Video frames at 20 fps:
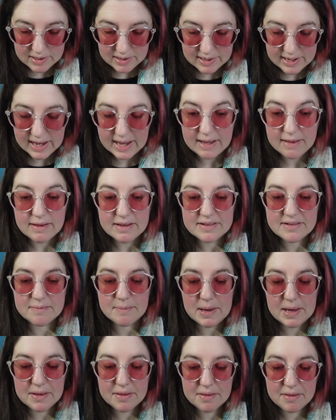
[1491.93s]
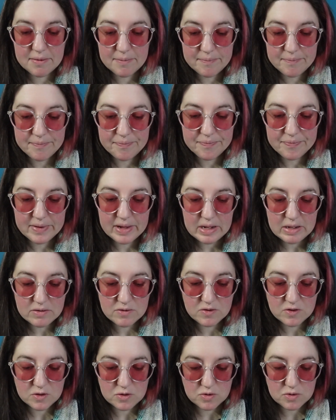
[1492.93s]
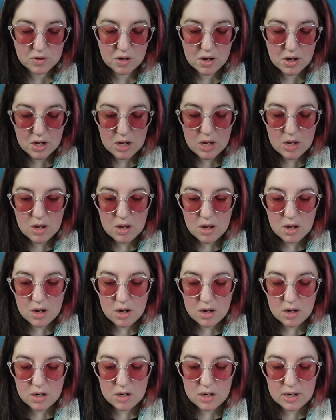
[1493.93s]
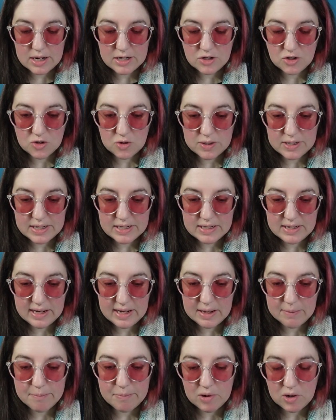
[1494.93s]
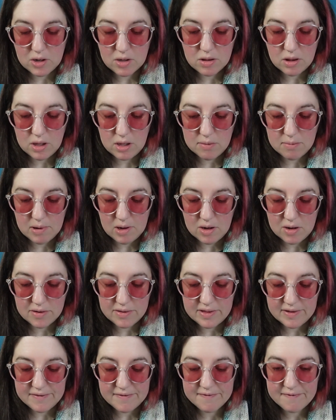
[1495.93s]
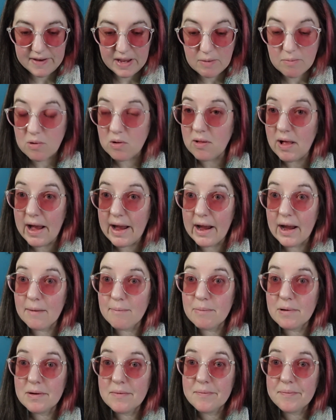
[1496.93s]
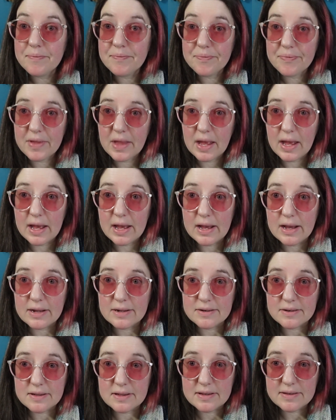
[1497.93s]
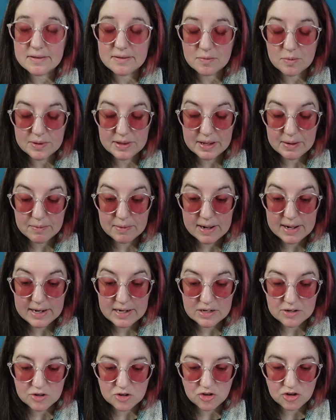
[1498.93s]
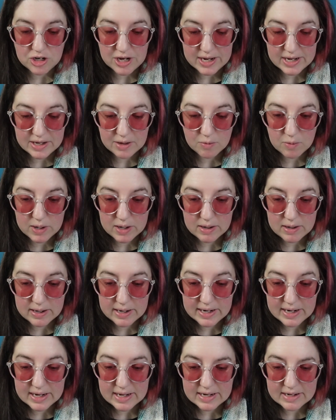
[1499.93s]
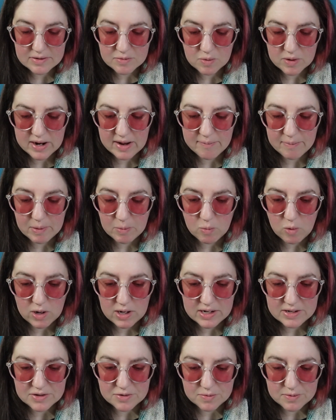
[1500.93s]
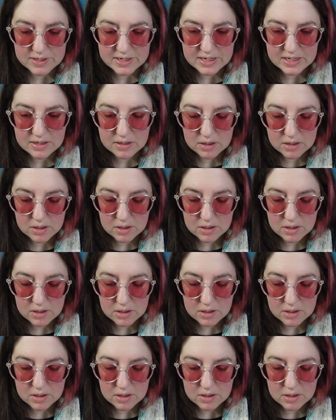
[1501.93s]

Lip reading: Kaylee Smith soon. I joined a book club on the Fable app, and this is what they read in January, and it's one I've been wanting to read.